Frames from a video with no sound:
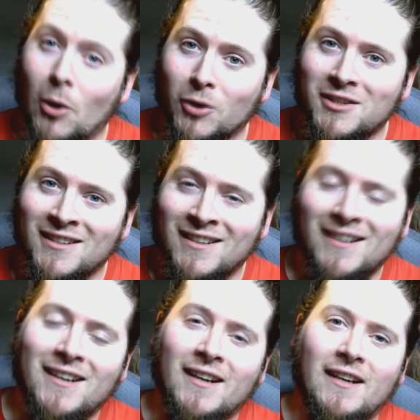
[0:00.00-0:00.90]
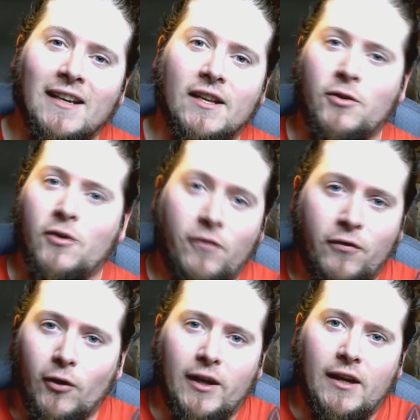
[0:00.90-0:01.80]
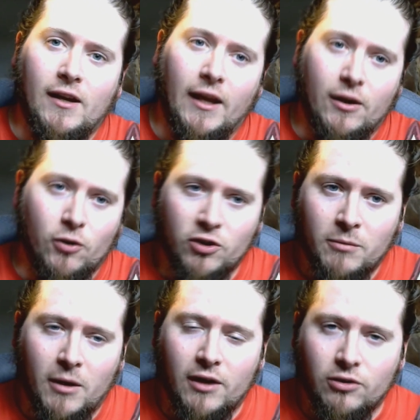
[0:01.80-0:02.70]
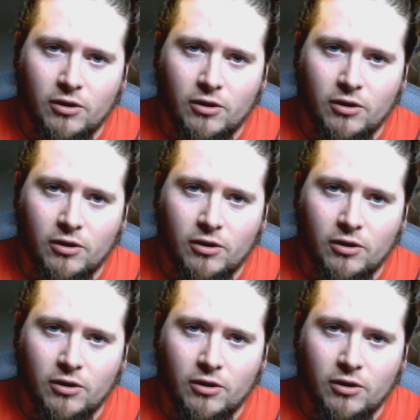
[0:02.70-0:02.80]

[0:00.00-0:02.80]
But it's fully, like, customized.